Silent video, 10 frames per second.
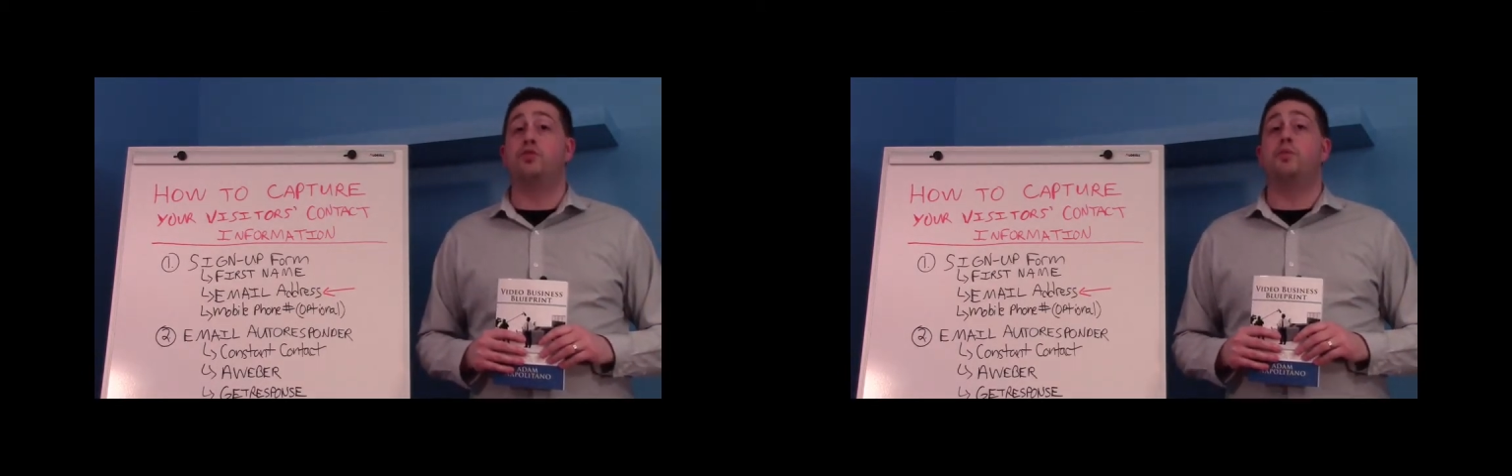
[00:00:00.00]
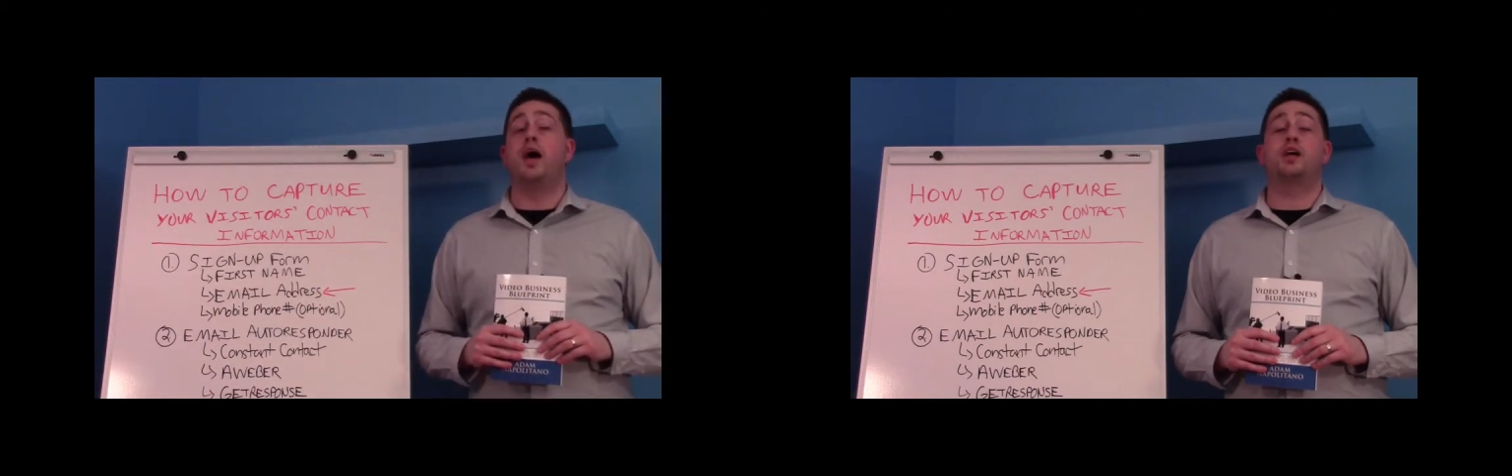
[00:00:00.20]

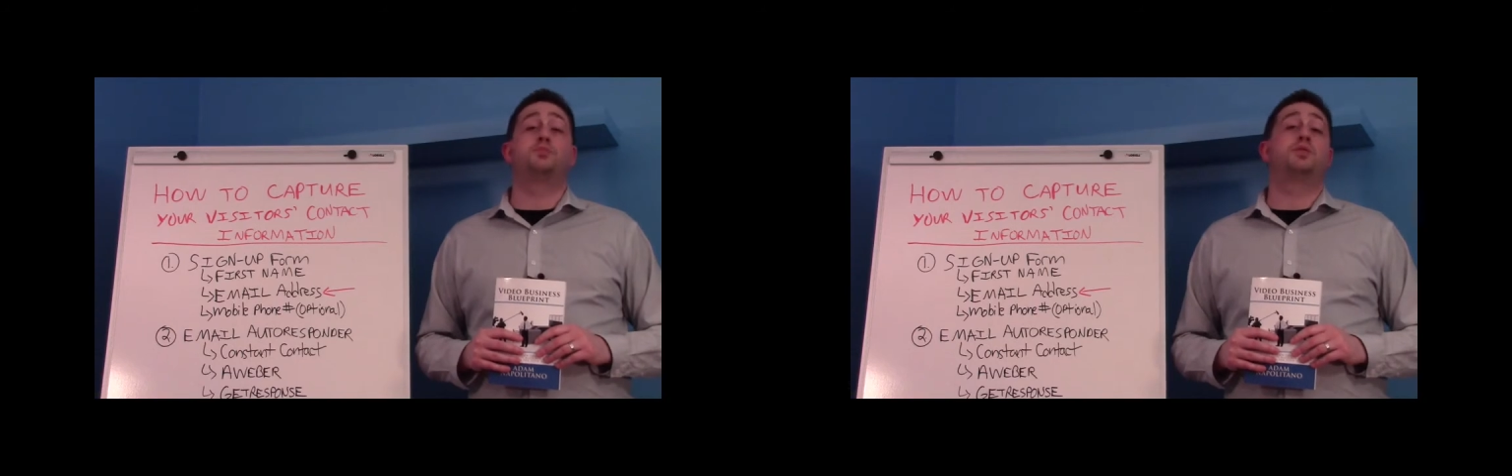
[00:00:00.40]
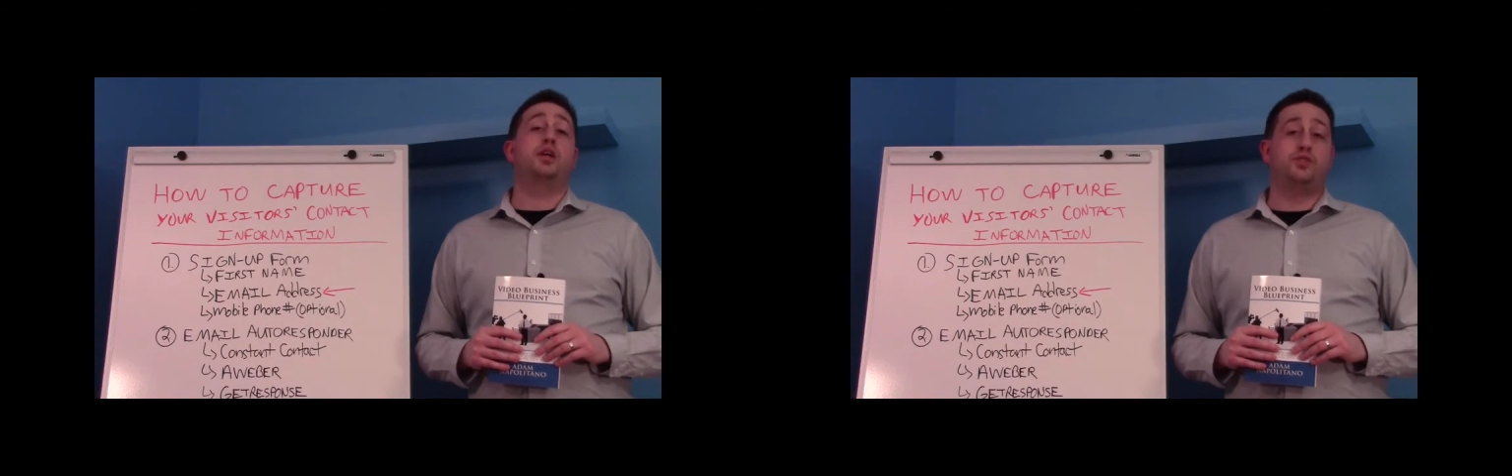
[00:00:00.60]
from
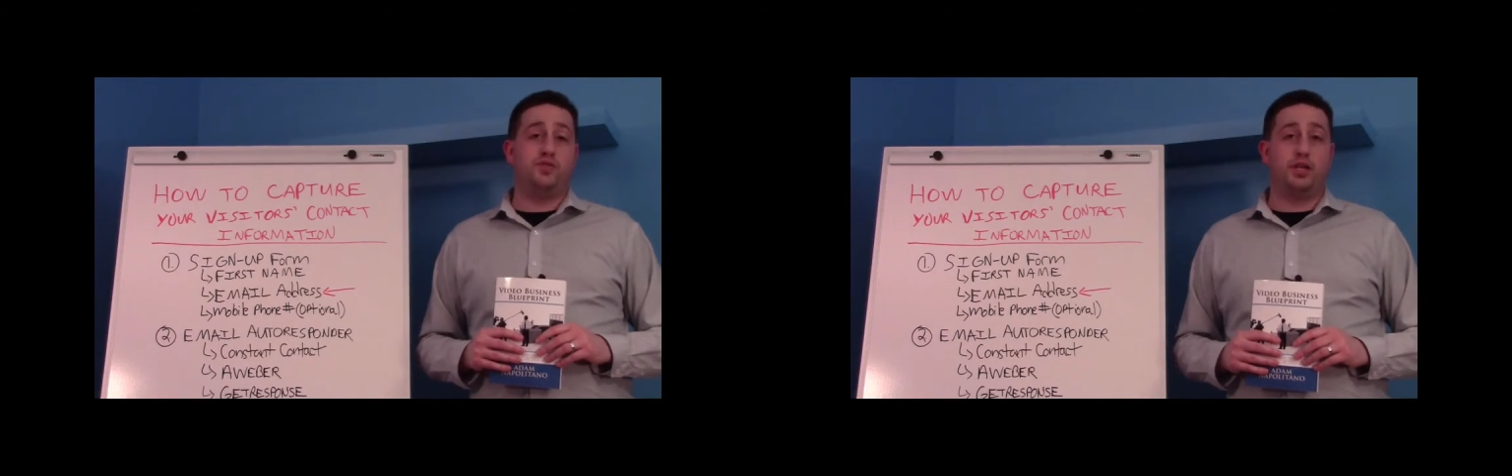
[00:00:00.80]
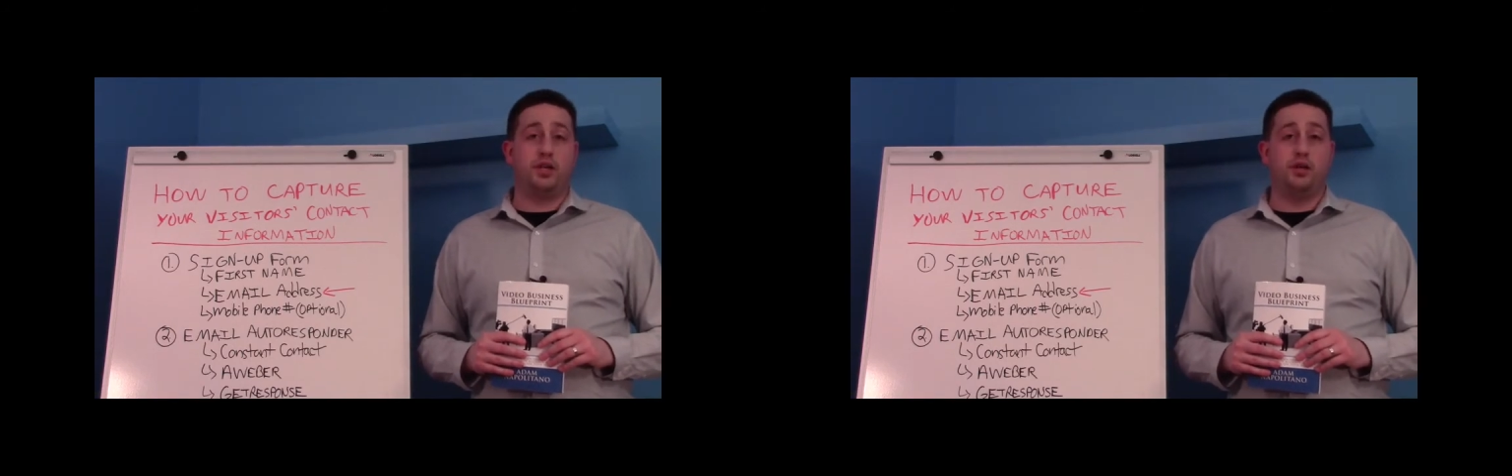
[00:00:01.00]
Expert Edge
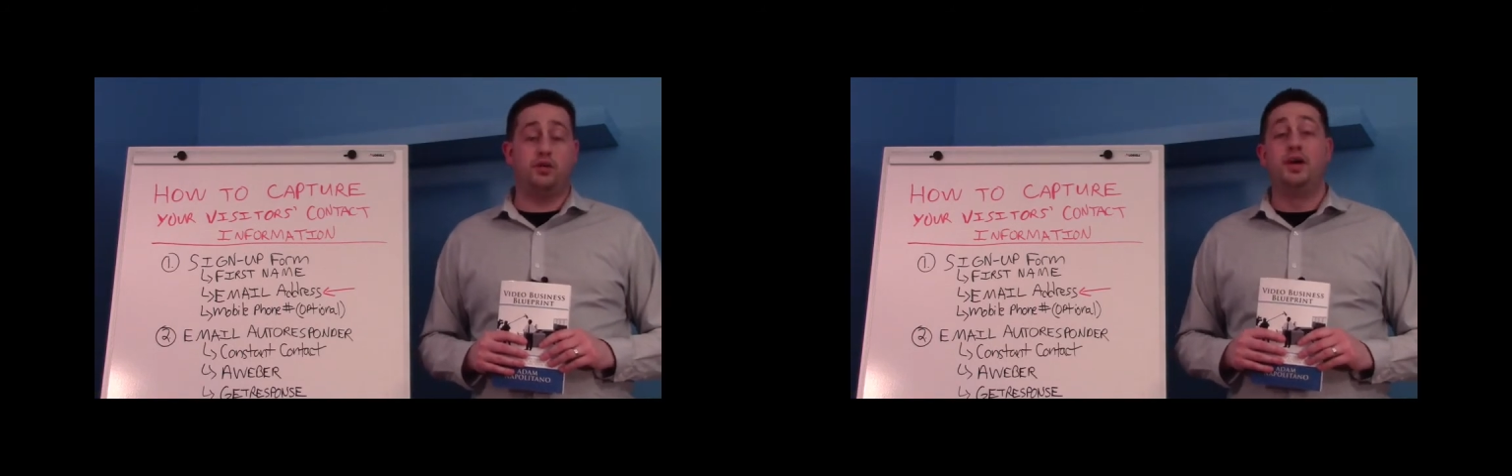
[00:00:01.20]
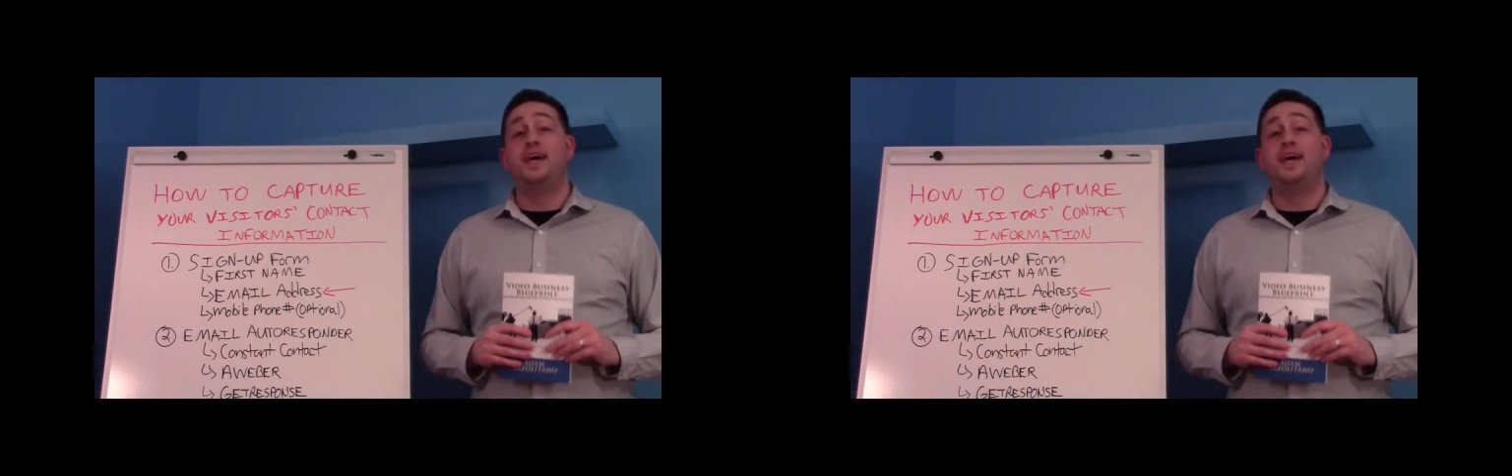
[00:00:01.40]
Video,